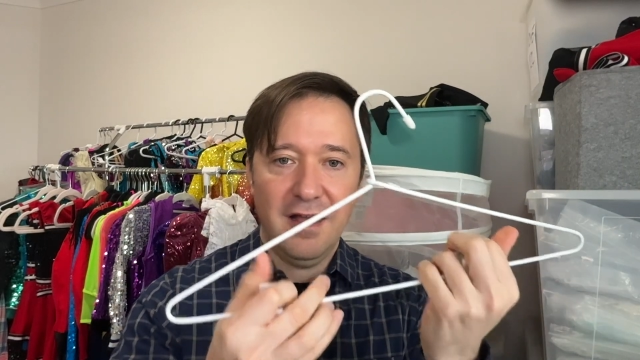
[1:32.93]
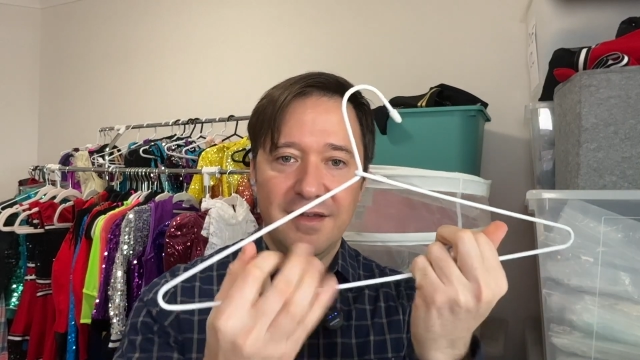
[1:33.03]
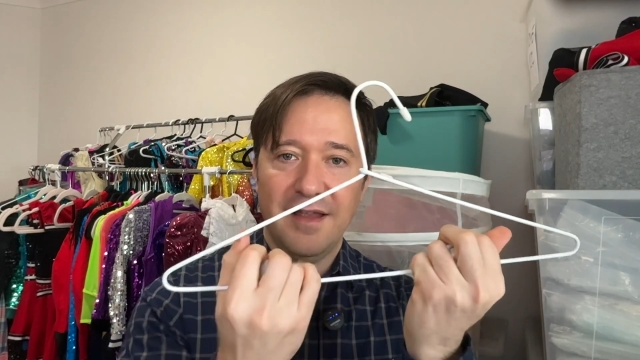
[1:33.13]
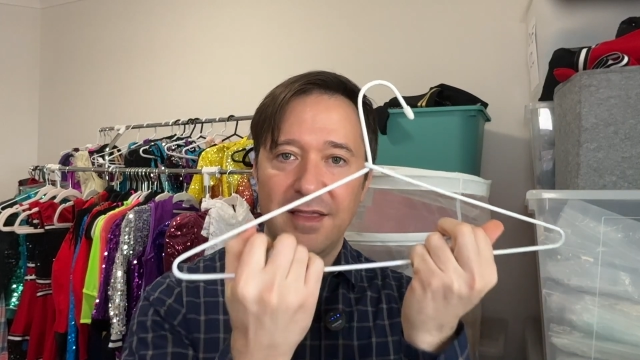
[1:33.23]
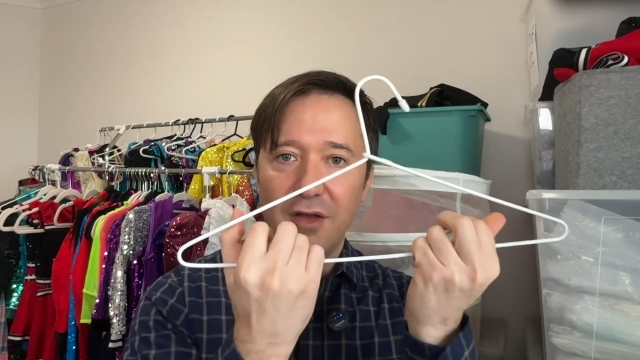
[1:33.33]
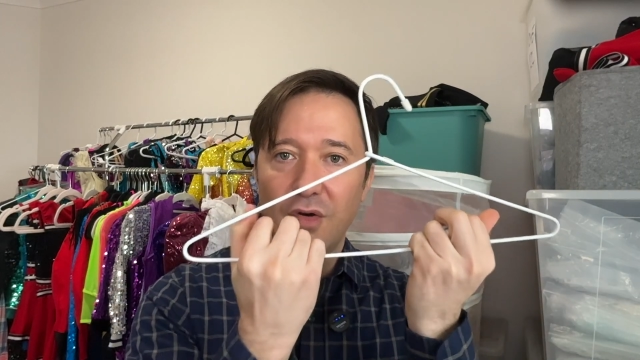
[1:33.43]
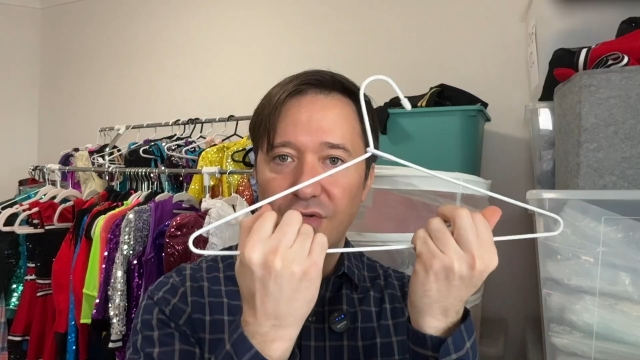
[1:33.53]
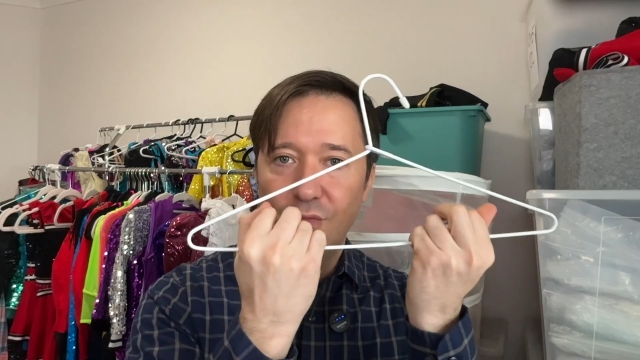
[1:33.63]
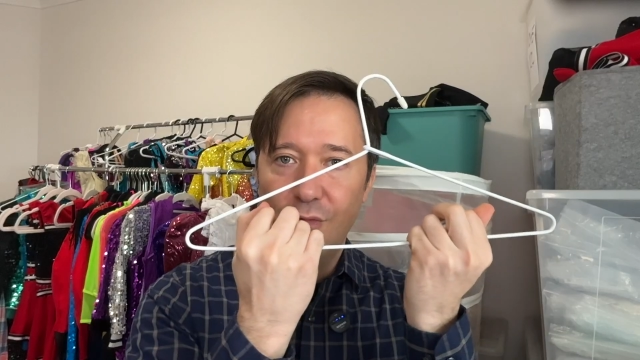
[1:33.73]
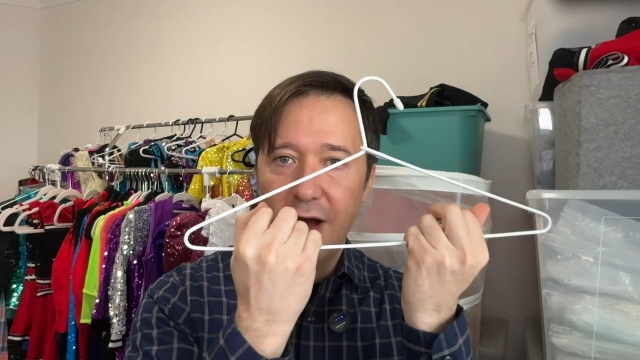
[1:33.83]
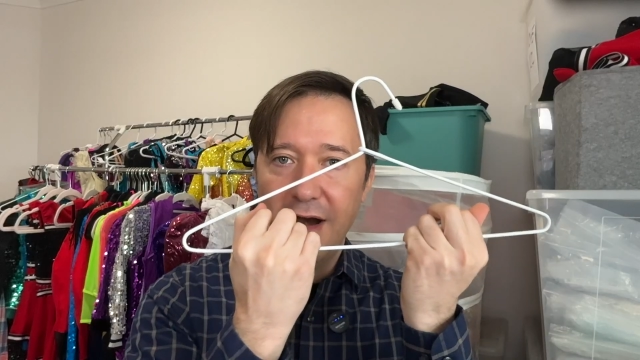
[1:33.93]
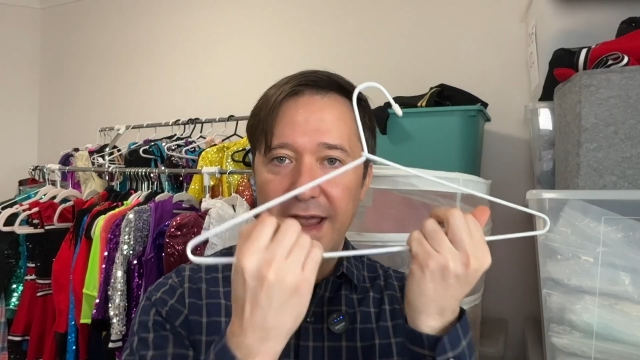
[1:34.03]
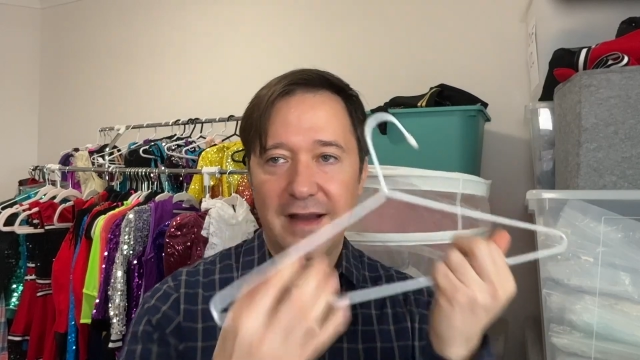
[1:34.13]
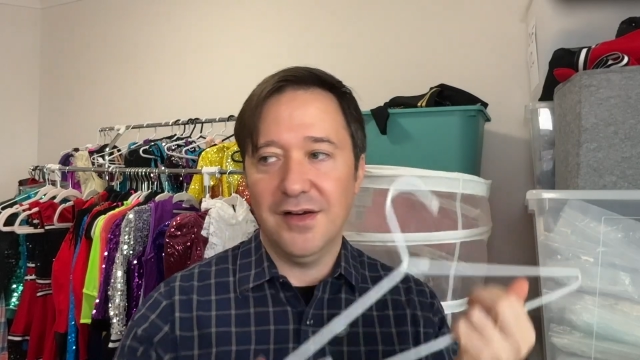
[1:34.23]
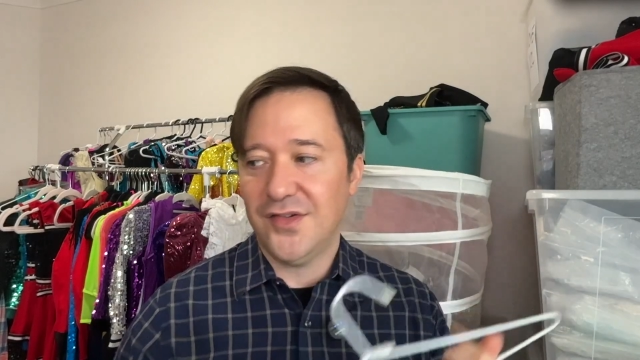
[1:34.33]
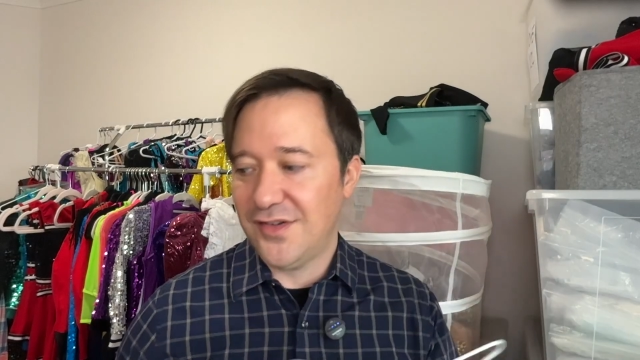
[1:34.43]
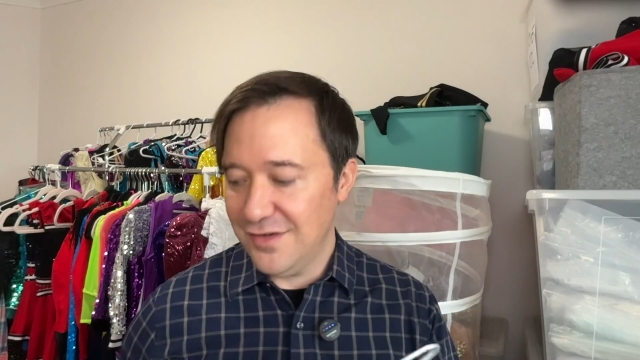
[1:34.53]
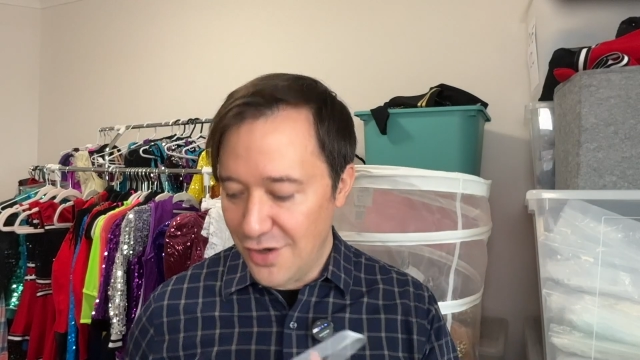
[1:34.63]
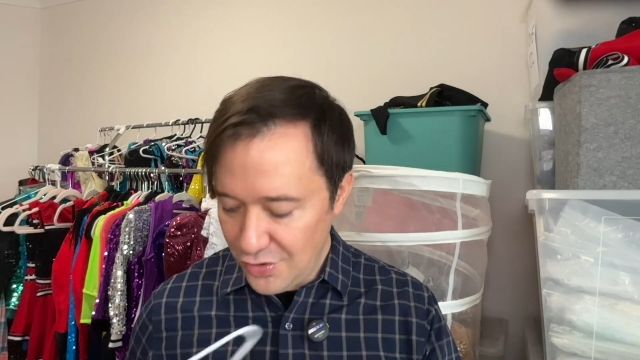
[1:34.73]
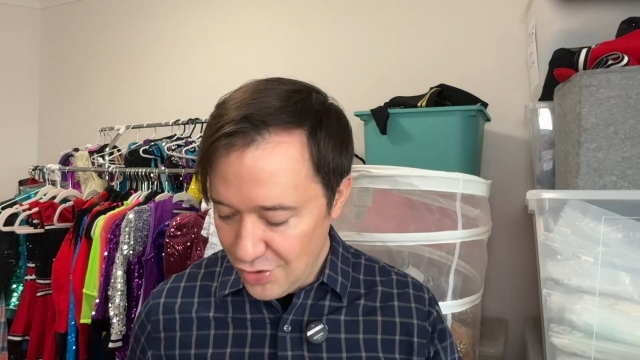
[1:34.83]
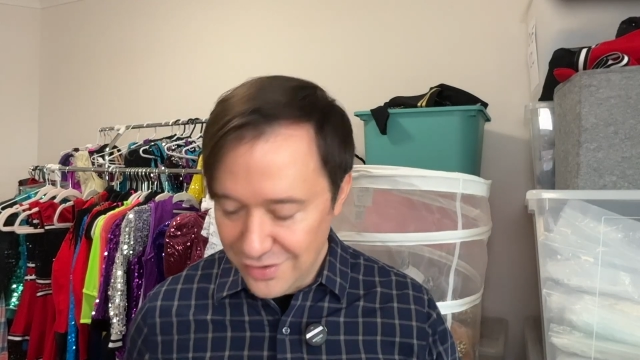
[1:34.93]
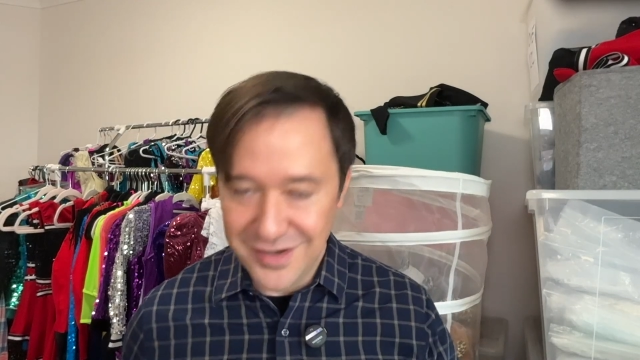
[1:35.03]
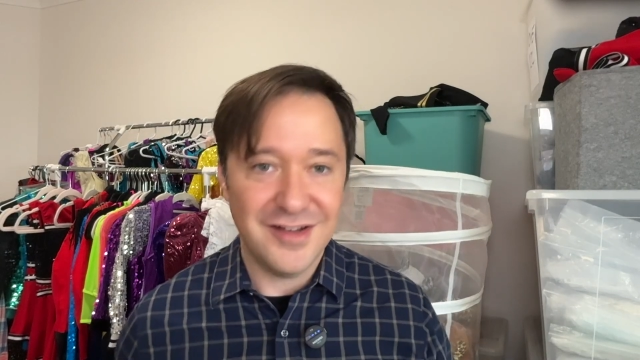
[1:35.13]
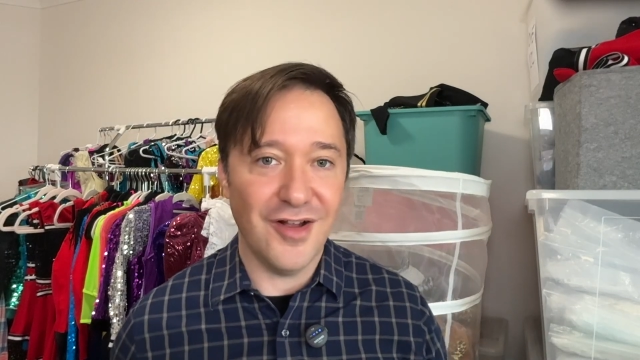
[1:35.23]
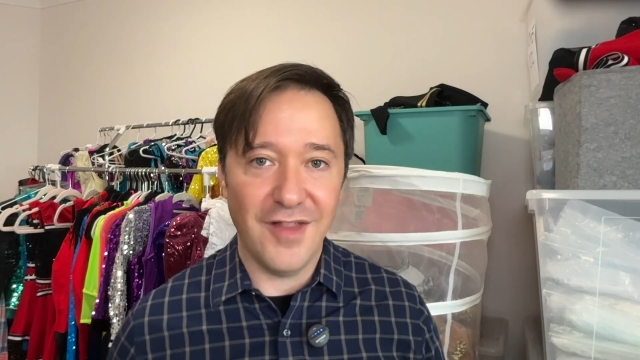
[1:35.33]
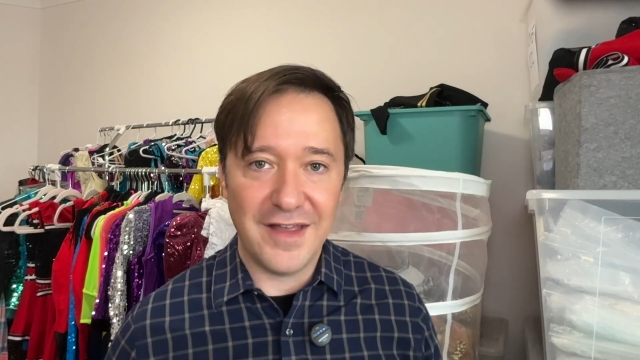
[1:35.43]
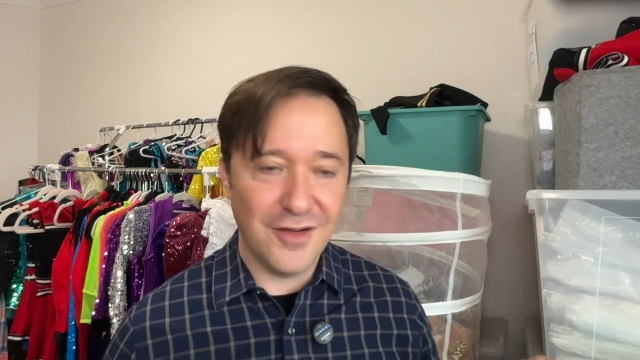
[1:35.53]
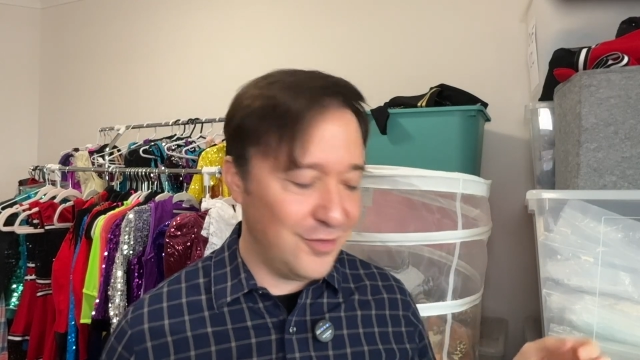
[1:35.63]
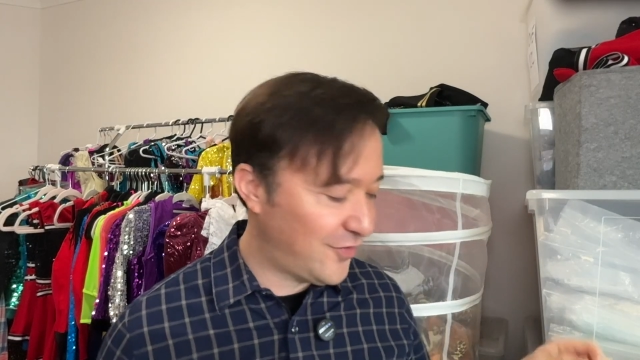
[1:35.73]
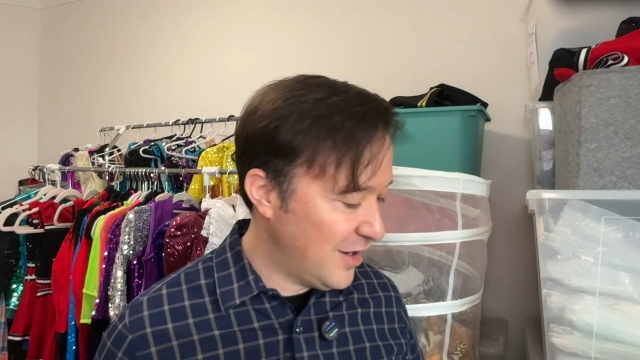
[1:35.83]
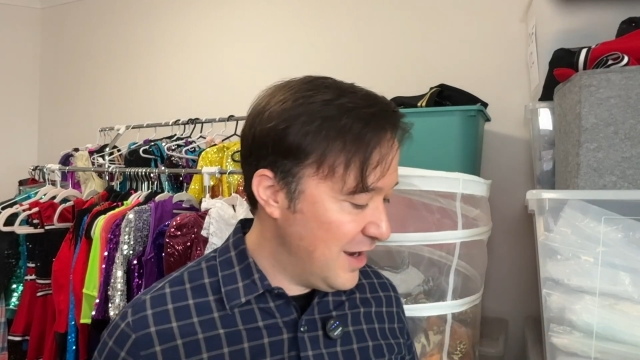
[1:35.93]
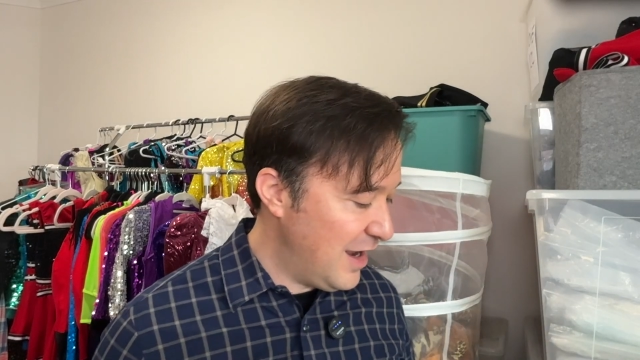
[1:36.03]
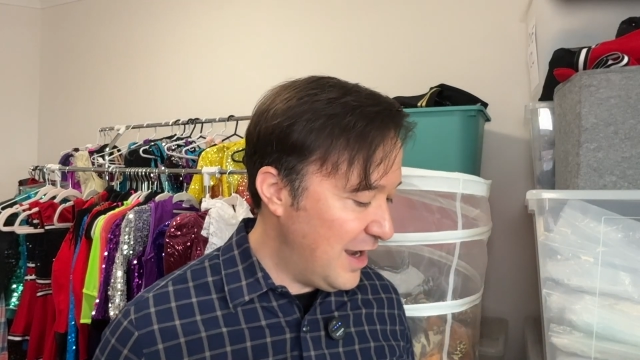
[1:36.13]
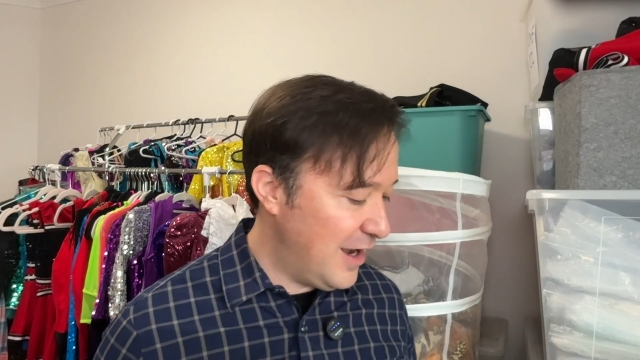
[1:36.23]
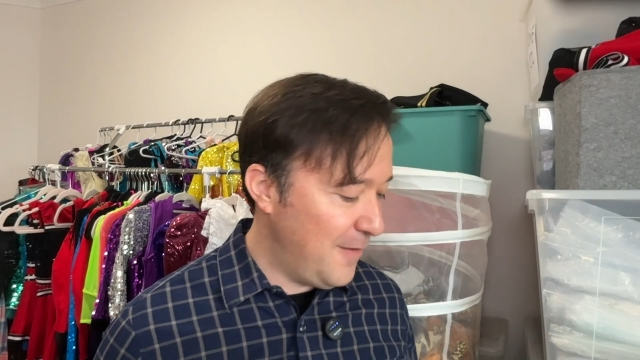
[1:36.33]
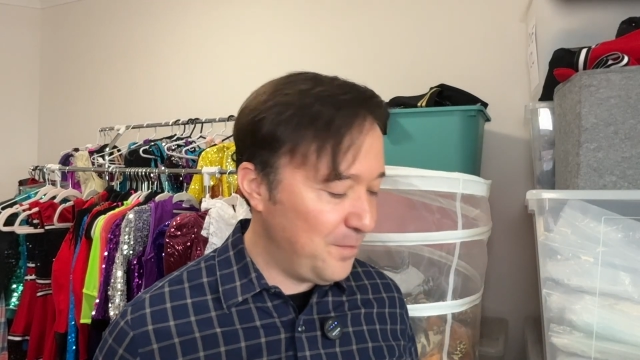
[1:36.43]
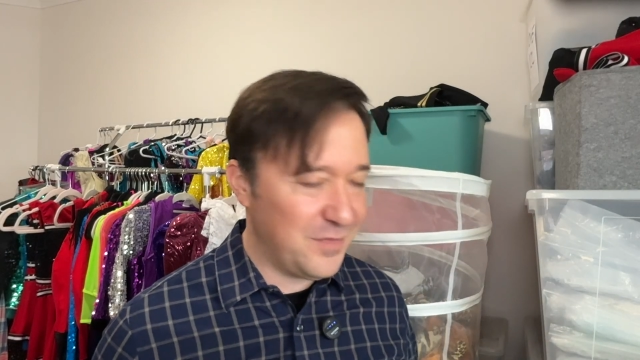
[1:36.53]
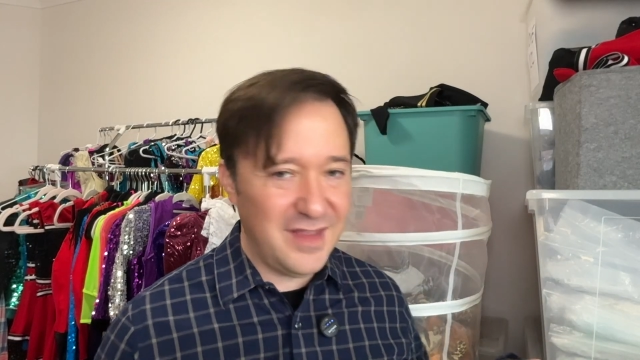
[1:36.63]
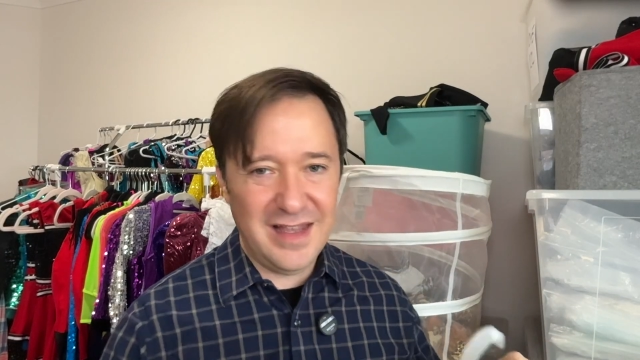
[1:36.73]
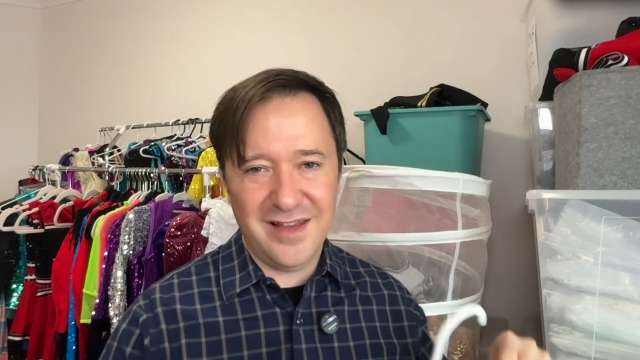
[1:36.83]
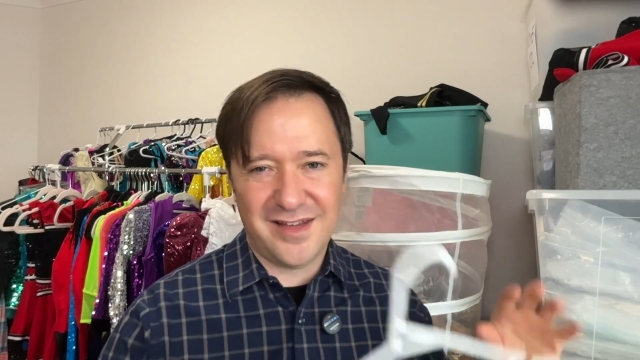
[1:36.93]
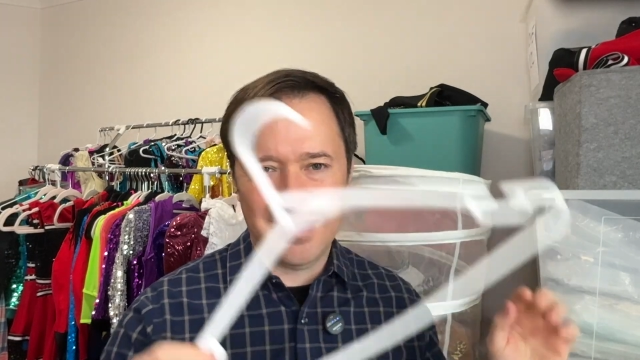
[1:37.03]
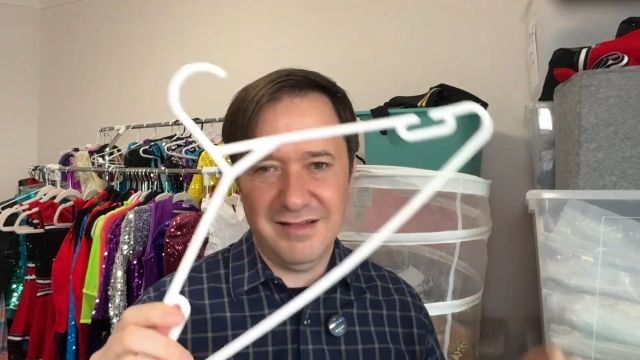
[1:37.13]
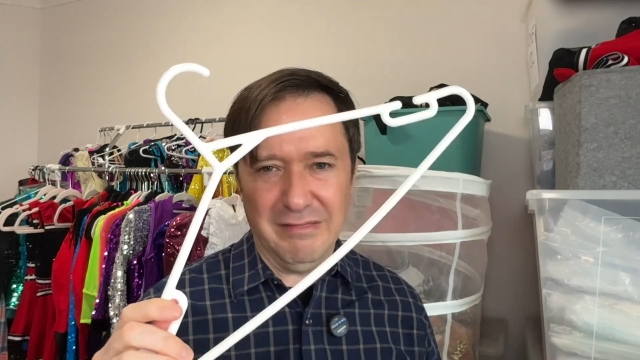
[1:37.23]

It's like those wire hangers, no good, don't like those. These,